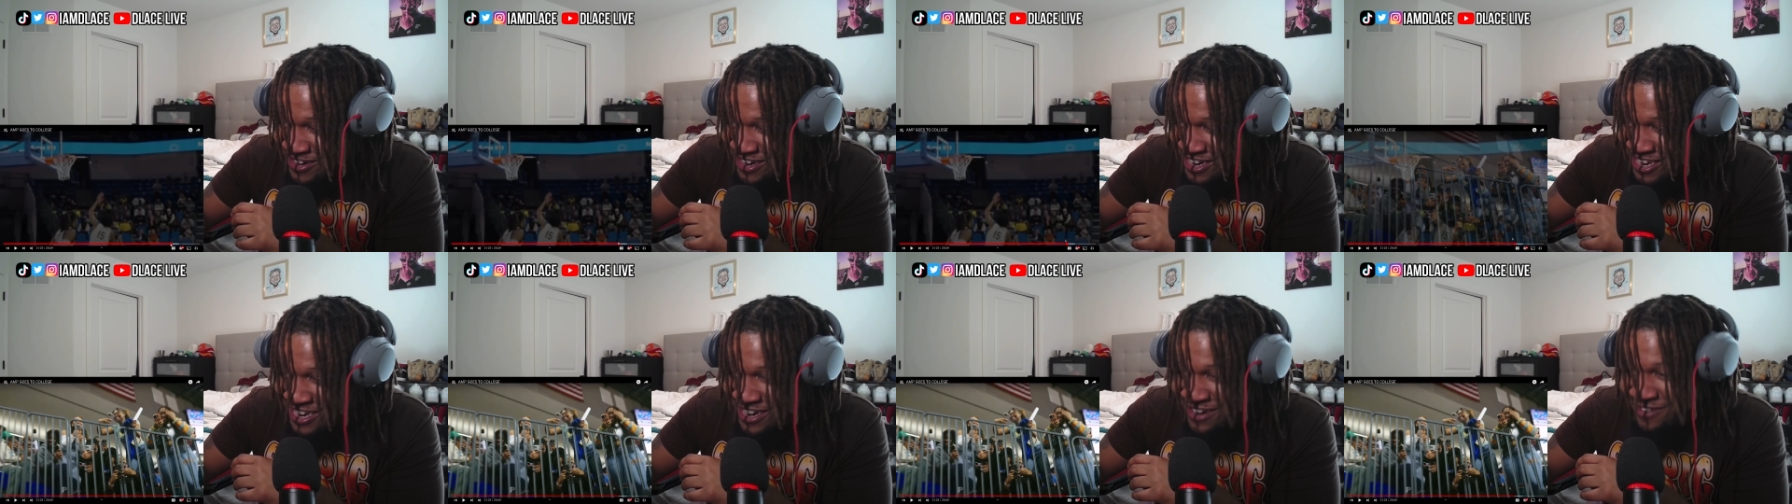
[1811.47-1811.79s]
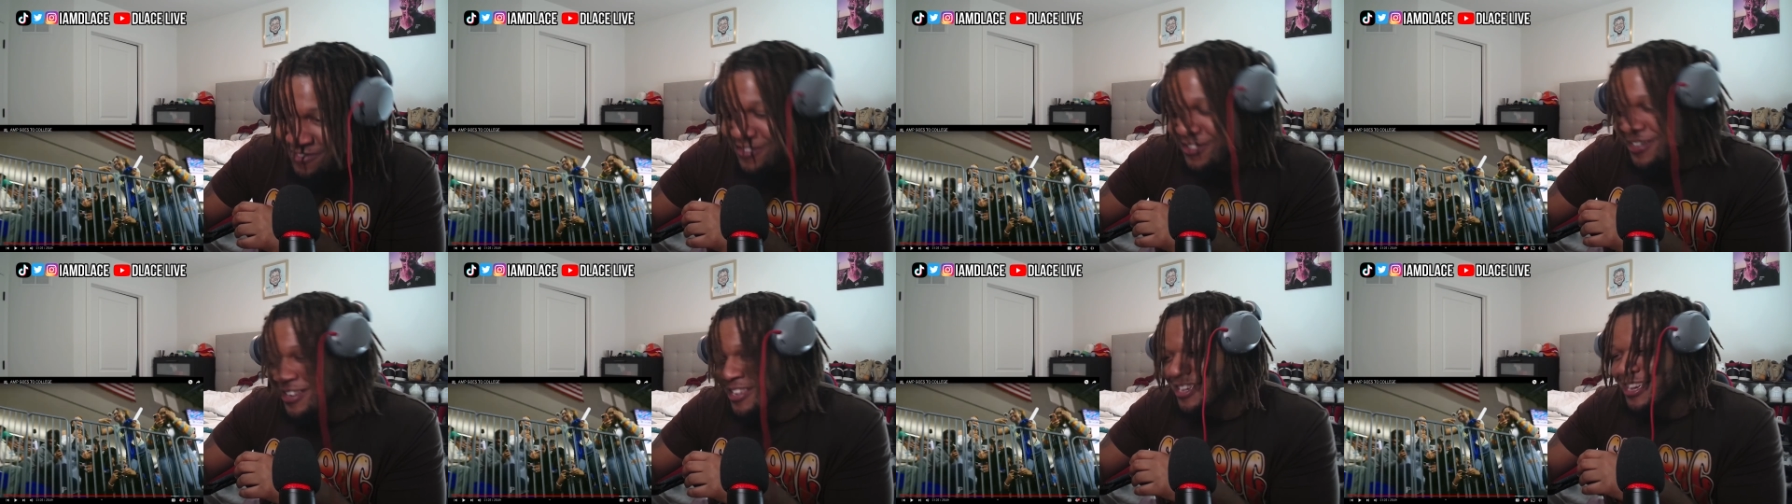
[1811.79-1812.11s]
The nigga
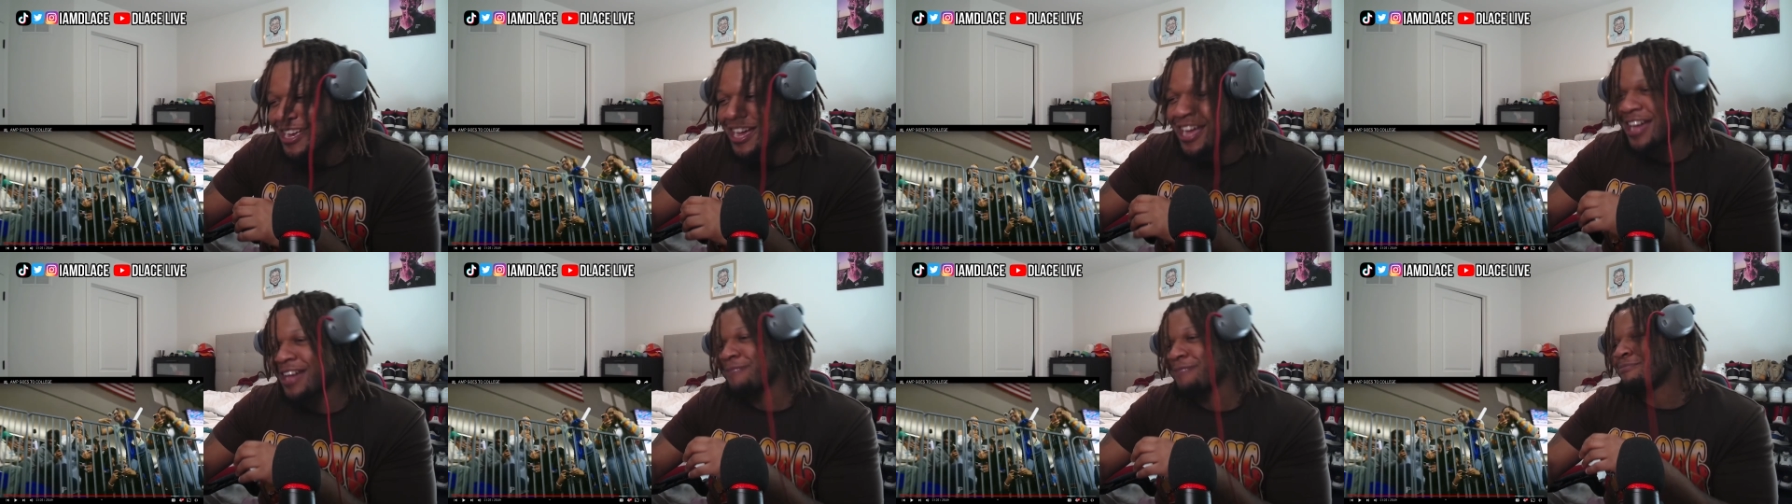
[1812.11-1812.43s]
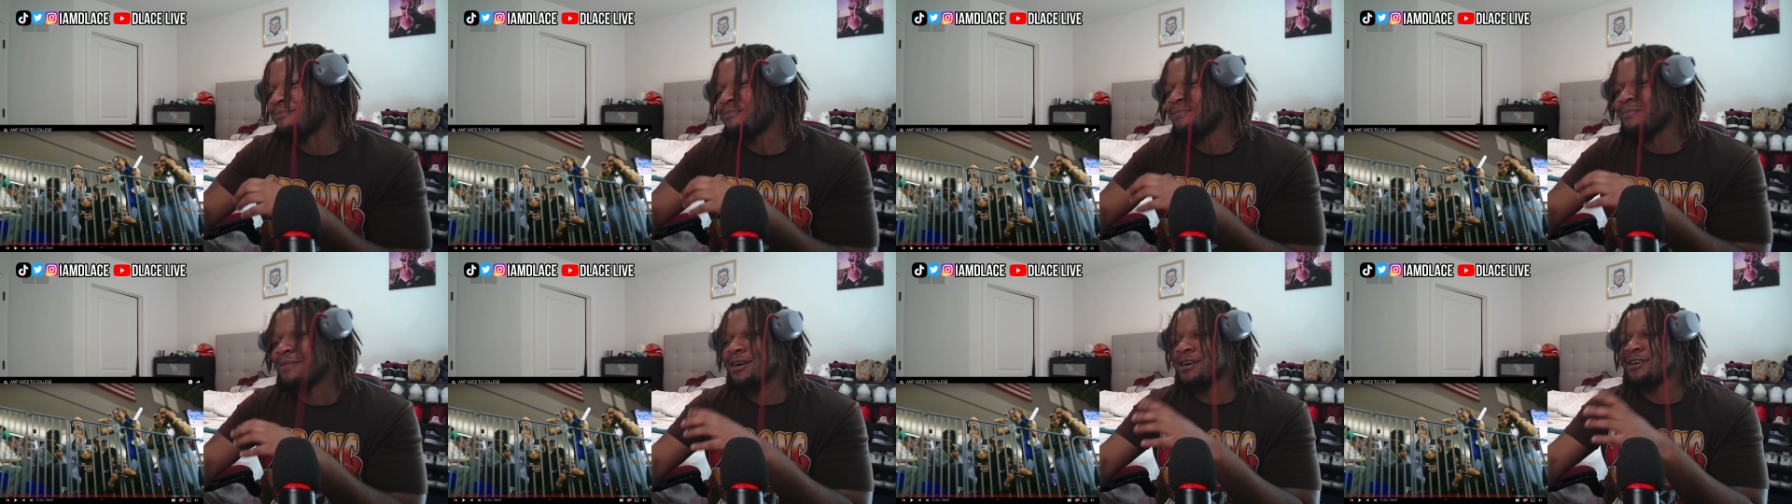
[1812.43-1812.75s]
really
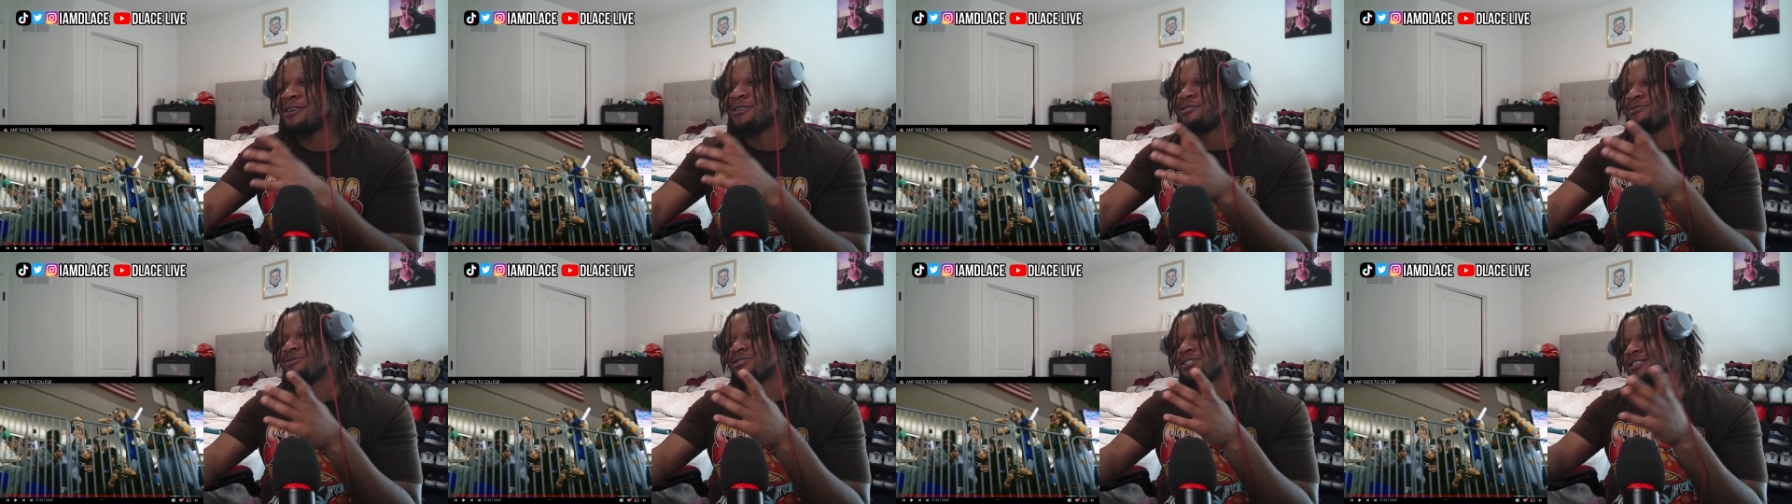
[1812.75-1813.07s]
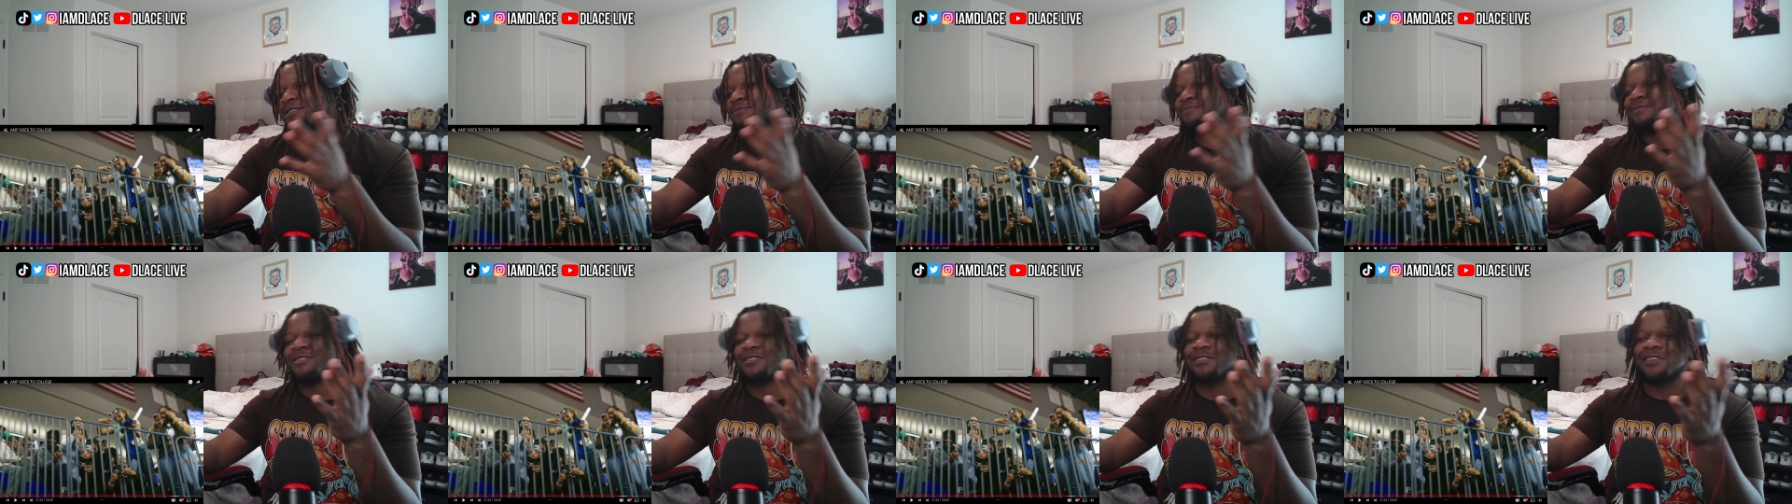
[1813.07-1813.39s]
got
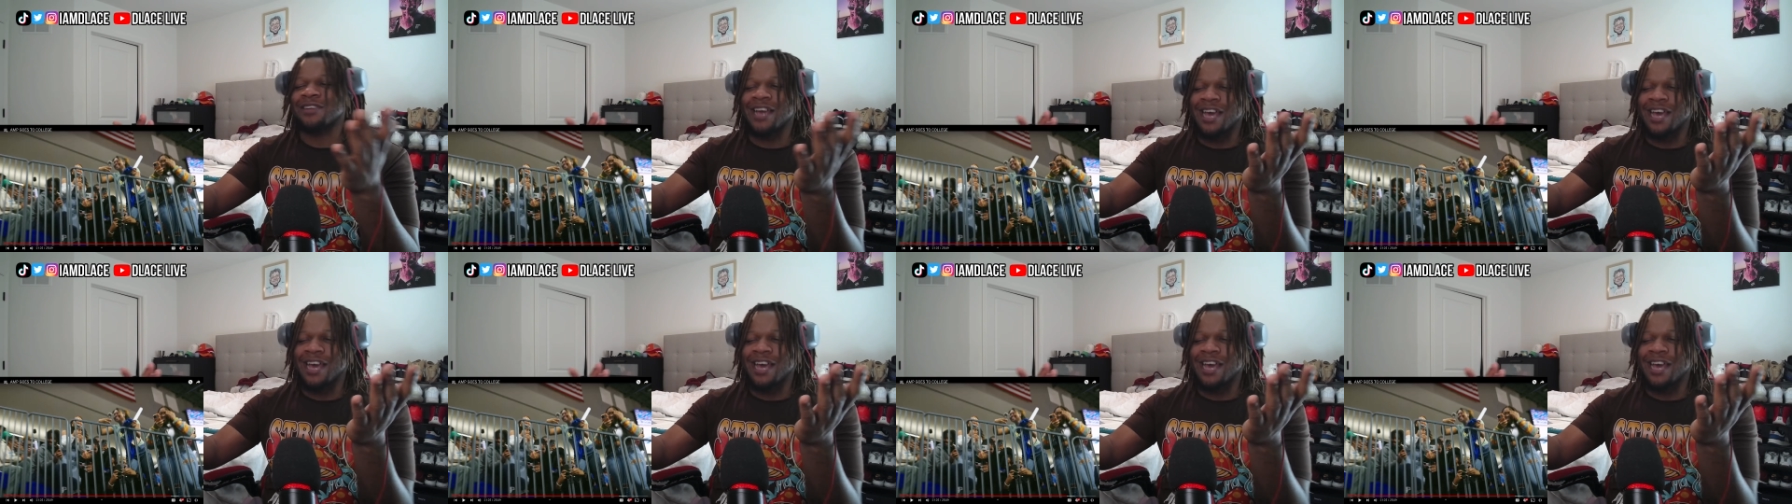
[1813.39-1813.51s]
motion, bro.